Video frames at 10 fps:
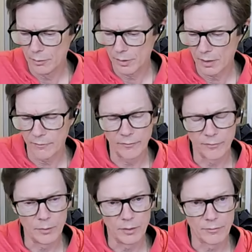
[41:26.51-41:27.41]
you, could have a
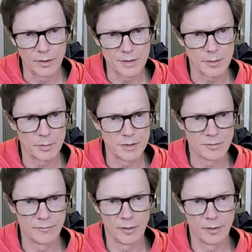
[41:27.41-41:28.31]
few different
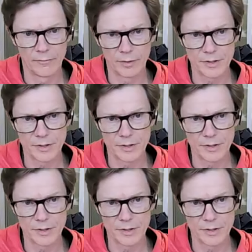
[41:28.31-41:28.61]
disciplines involved.